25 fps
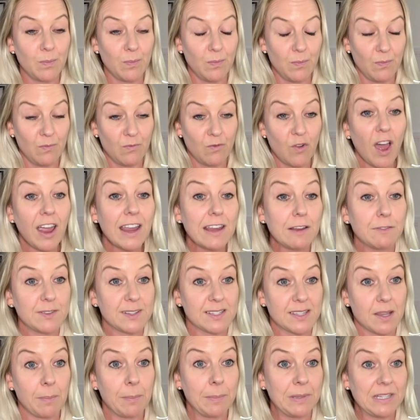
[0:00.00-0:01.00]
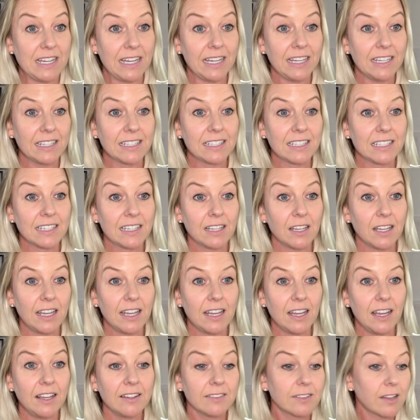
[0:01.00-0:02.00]
right for somebody
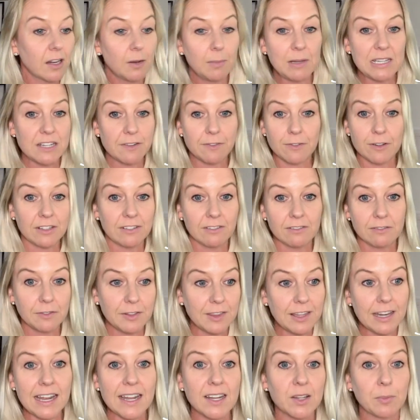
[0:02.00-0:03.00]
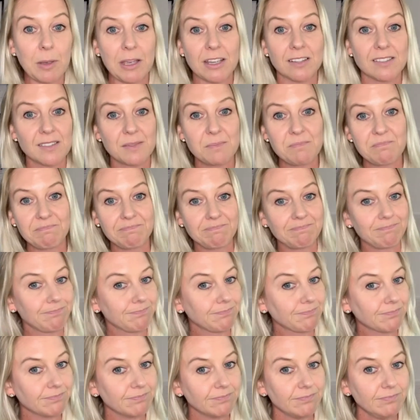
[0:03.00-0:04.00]
is going to be different for the next person.
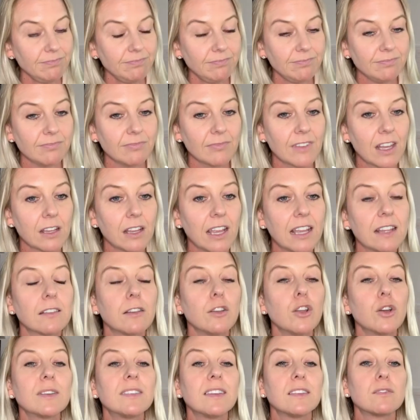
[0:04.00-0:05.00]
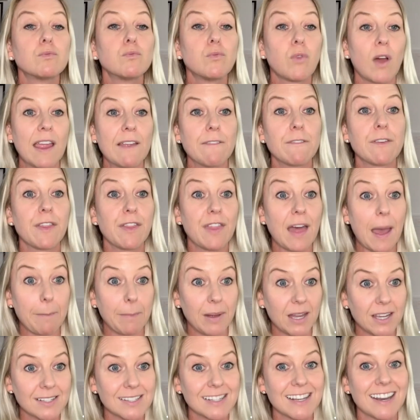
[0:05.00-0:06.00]
As long as it's right for that
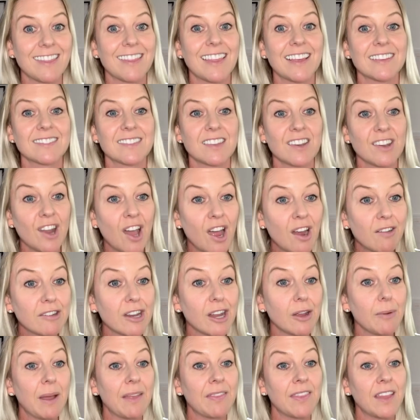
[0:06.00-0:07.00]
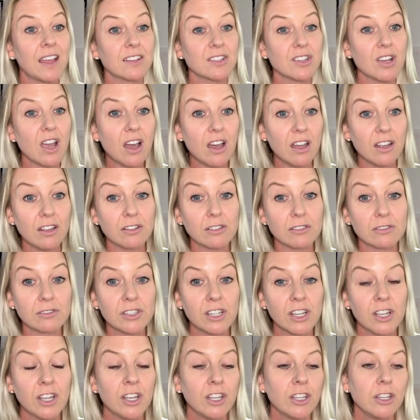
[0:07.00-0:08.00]
person and that scenario and that child.
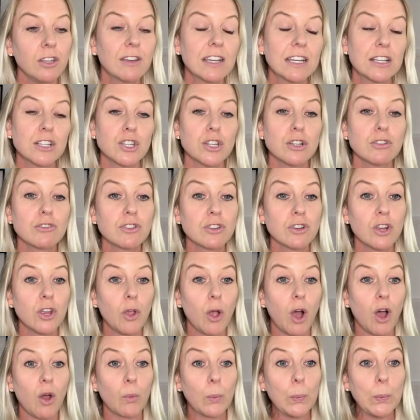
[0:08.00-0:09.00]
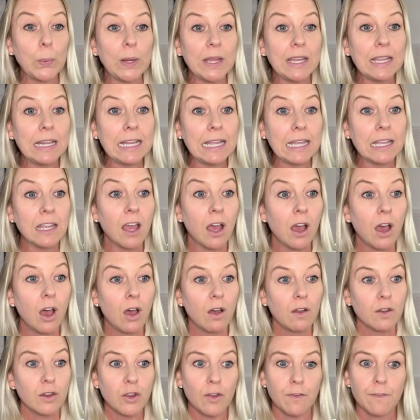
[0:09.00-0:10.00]
You get children who are really,
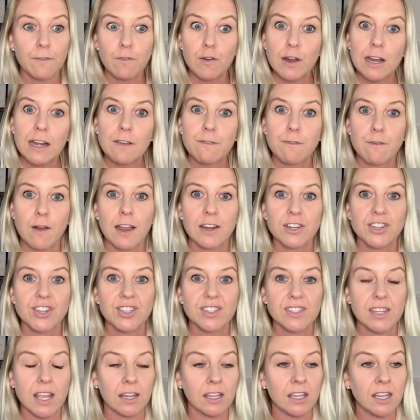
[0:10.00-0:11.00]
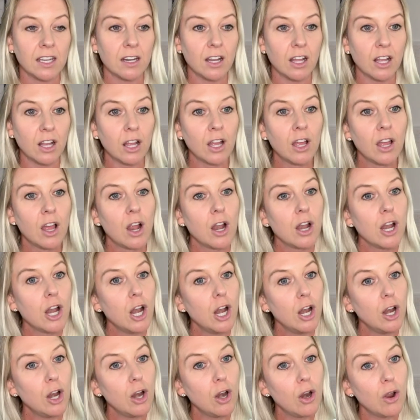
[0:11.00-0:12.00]
and you're really fractious and need a
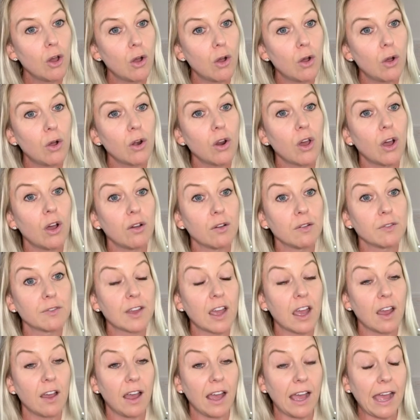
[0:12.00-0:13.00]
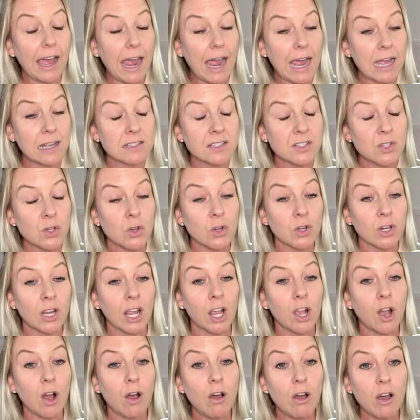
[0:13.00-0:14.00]
lot of hands-on
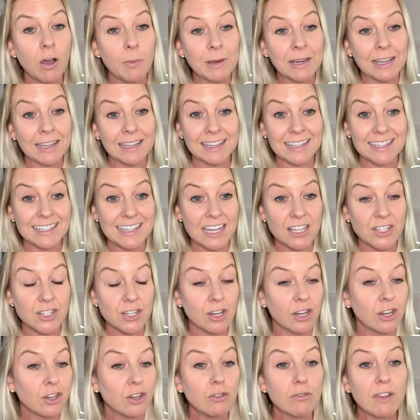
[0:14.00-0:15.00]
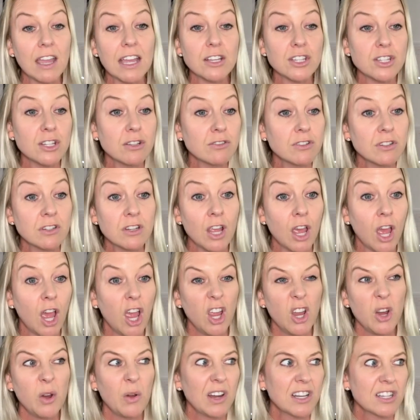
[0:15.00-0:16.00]
and calming and attention. And you get children
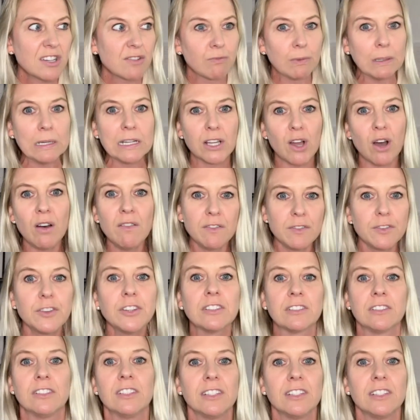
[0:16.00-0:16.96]
who are actually really confident,